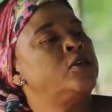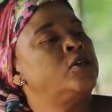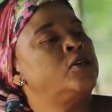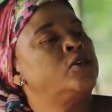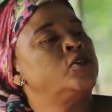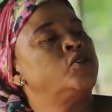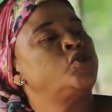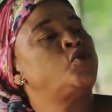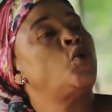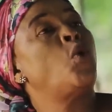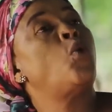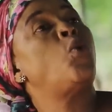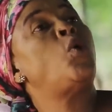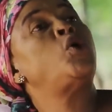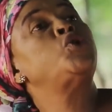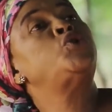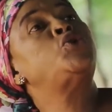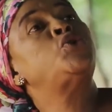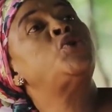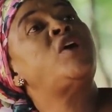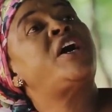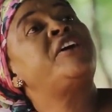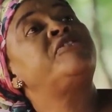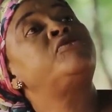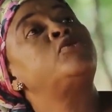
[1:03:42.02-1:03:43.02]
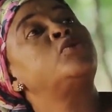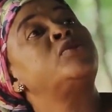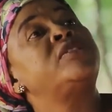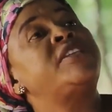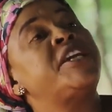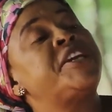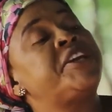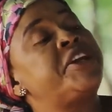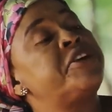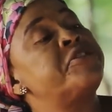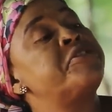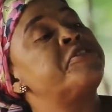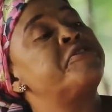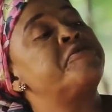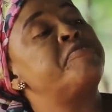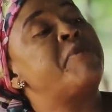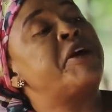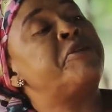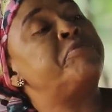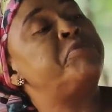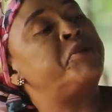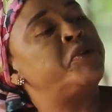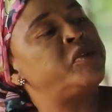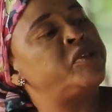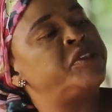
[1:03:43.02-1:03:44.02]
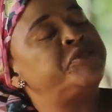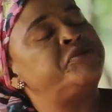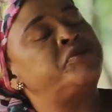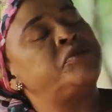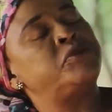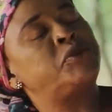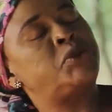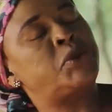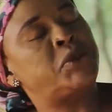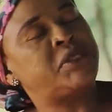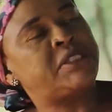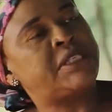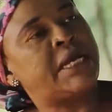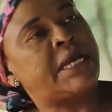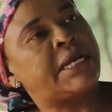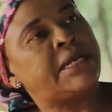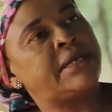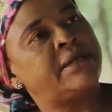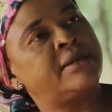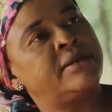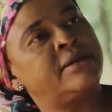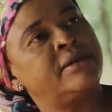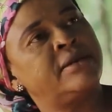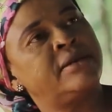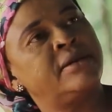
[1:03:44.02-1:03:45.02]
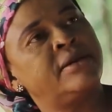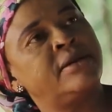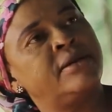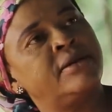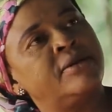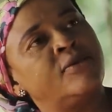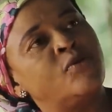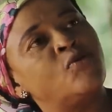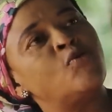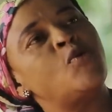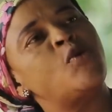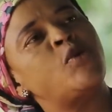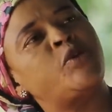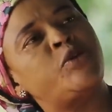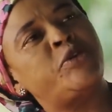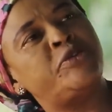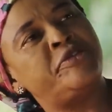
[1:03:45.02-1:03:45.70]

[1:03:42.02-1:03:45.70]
So what do you have to take care of my beautiful daughter? What do you